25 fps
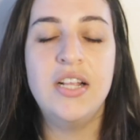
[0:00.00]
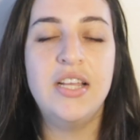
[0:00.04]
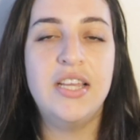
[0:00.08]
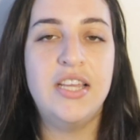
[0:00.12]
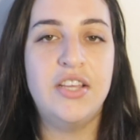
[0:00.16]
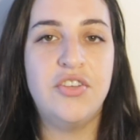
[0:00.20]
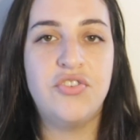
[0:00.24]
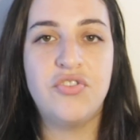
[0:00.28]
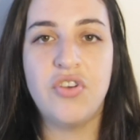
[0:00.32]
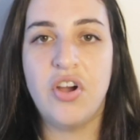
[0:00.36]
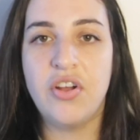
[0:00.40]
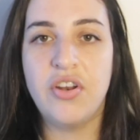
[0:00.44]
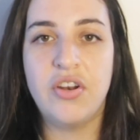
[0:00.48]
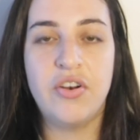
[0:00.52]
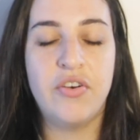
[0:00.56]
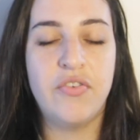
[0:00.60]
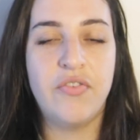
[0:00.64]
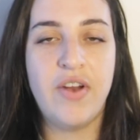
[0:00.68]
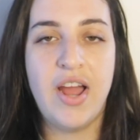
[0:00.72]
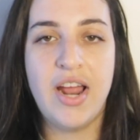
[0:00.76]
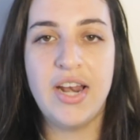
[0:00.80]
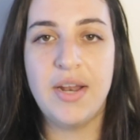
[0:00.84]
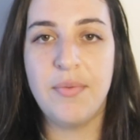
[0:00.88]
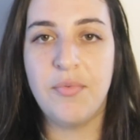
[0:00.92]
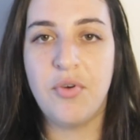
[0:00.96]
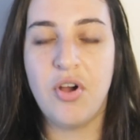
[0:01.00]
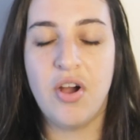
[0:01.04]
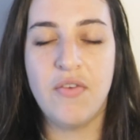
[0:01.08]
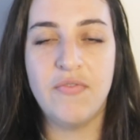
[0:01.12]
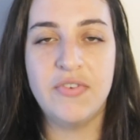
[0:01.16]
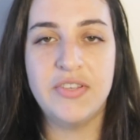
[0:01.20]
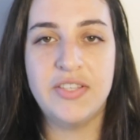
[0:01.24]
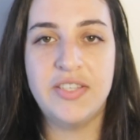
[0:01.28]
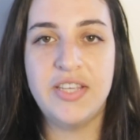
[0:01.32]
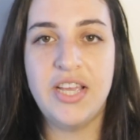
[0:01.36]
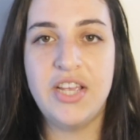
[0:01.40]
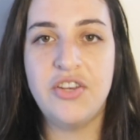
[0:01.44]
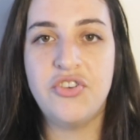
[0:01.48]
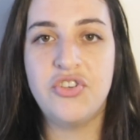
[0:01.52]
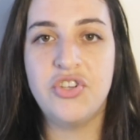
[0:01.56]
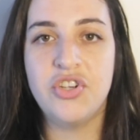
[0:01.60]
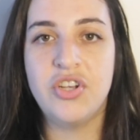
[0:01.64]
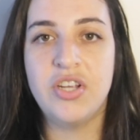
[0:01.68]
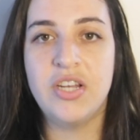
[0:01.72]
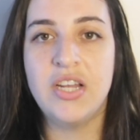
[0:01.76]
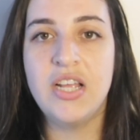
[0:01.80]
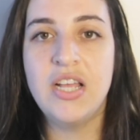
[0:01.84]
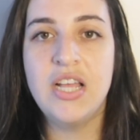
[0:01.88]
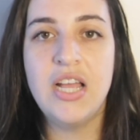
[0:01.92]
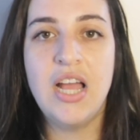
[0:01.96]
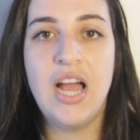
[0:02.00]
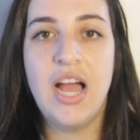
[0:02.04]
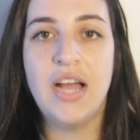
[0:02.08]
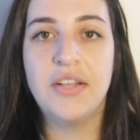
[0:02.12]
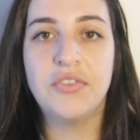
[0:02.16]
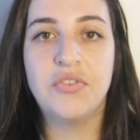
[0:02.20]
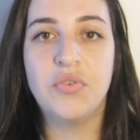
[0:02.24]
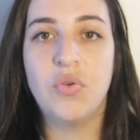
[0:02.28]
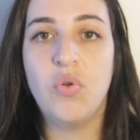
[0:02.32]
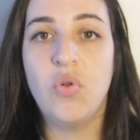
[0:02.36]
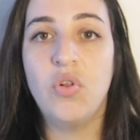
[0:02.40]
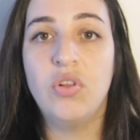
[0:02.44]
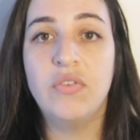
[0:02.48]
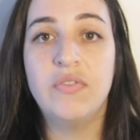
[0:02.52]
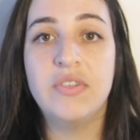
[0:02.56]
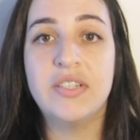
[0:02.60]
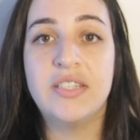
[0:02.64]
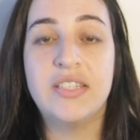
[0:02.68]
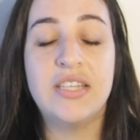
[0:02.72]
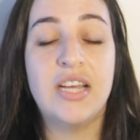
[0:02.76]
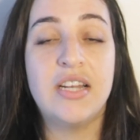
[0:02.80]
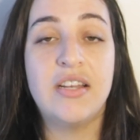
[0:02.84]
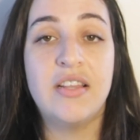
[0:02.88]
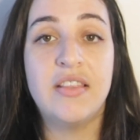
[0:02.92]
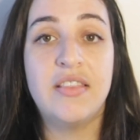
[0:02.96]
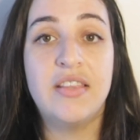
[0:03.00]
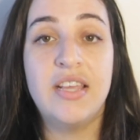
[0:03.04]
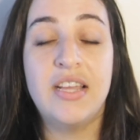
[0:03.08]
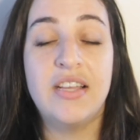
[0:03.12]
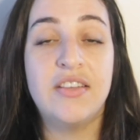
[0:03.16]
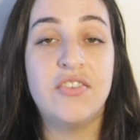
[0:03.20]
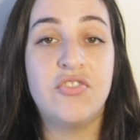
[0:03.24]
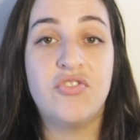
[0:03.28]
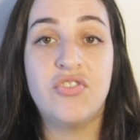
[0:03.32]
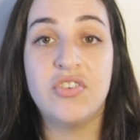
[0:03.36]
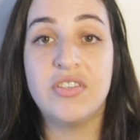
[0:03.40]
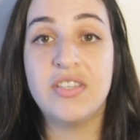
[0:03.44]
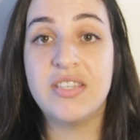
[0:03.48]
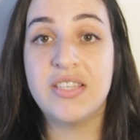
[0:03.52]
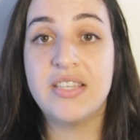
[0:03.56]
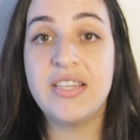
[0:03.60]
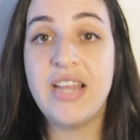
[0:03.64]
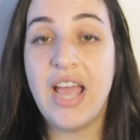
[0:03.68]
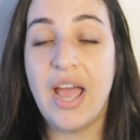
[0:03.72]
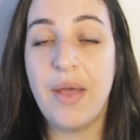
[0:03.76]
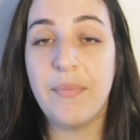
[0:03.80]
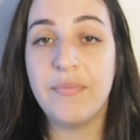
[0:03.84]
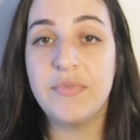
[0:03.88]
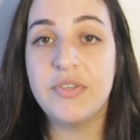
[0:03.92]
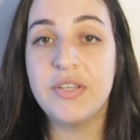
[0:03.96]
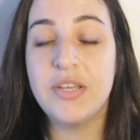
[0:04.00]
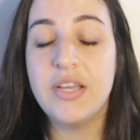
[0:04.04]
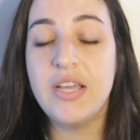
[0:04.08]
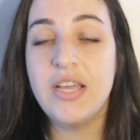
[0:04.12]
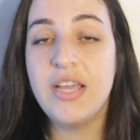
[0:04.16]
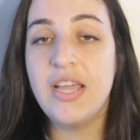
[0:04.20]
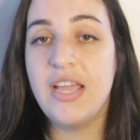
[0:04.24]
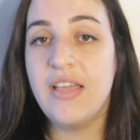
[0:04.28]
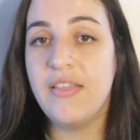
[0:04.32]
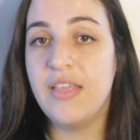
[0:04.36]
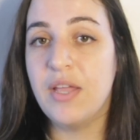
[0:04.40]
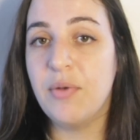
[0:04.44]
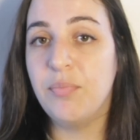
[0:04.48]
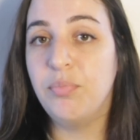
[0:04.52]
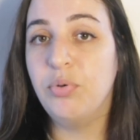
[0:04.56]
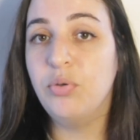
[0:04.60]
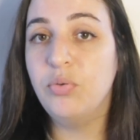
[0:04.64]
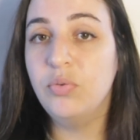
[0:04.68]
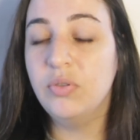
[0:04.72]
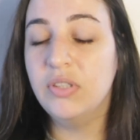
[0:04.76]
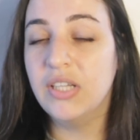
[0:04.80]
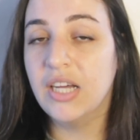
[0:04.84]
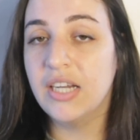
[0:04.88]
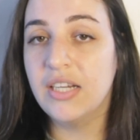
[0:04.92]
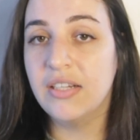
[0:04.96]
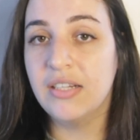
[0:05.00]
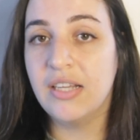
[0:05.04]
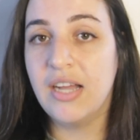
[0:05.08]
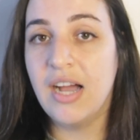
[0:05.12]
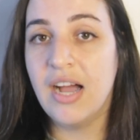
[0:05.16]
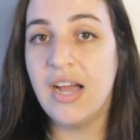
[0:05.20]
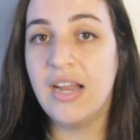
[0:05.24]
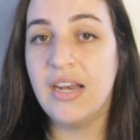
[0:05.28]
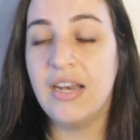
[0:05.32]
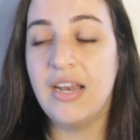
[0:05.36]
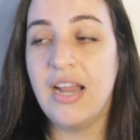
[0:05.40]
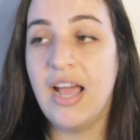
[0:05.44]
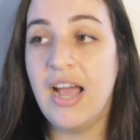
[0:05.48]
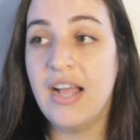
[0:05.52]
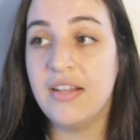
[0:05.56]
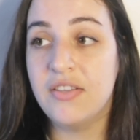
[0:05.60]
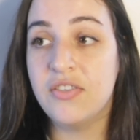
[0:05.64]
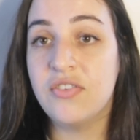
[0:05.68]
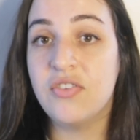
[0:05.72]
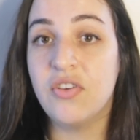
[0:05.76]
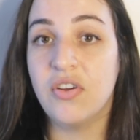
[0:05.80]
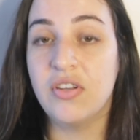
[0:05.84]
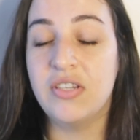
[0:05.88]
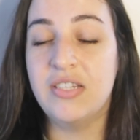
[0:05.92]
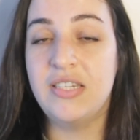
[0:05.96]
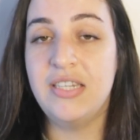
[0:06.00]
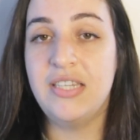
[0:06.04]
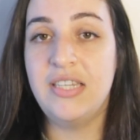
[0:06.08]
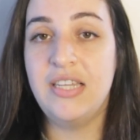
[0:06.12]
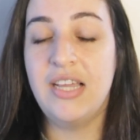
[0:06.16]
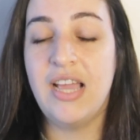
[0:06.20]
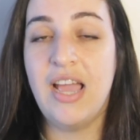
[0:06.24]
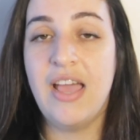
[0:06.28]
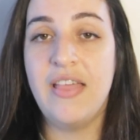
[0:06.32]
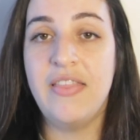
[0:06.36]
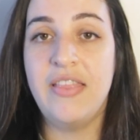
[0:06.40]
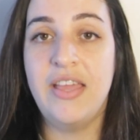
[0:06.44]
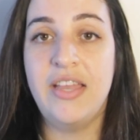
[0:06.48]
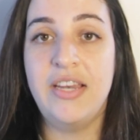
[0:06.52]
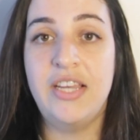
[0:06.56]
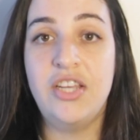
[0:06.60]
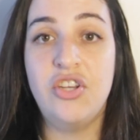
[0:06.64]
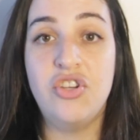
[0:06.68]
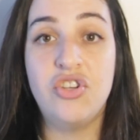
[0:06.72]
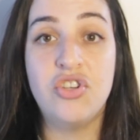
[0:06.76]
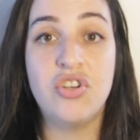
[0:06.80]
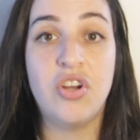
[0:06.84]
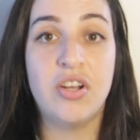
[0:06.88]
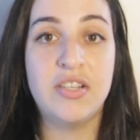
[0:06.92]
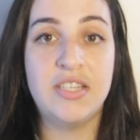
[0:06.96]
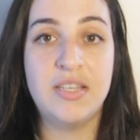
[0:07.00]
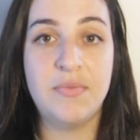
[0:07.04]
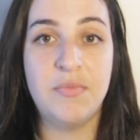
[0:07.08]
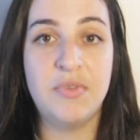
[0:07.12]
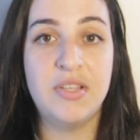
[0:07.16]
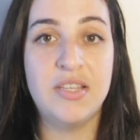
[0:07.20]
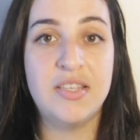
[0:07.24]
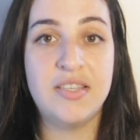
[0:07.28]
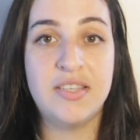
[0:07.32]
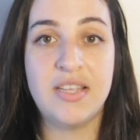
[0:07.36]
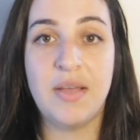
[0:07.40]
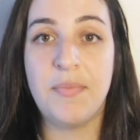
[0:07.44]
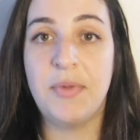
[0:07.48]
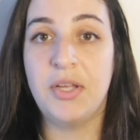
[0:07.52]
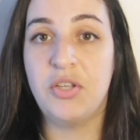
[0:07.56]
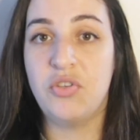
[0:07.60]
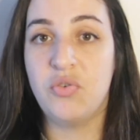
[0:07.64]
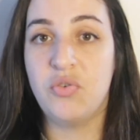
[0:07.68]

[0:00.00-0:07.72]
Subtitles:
He started a random conversation until all of a sudden things just snapped. He then pulled out a gun at Santi and then he shot him in the stomach